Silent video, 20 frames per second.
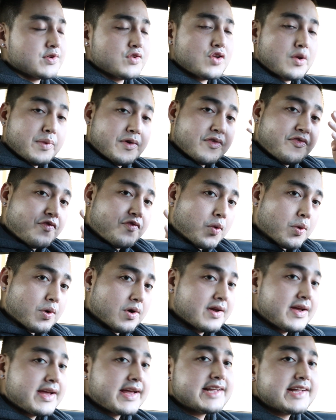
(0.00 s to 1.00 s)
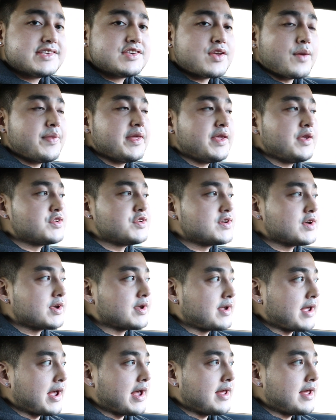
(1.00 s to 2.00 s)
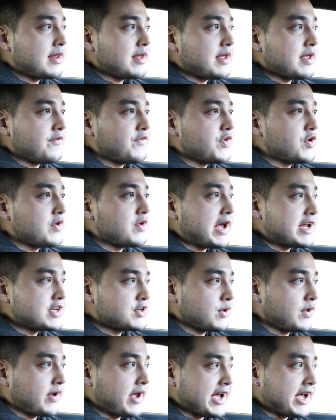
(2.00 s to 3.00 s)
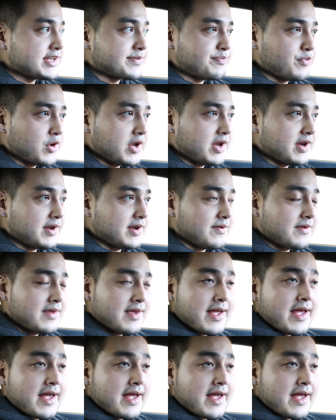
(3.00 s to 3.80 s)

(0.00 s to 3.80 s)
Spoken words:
number 4, it's something you should get if you're naturally aspirated,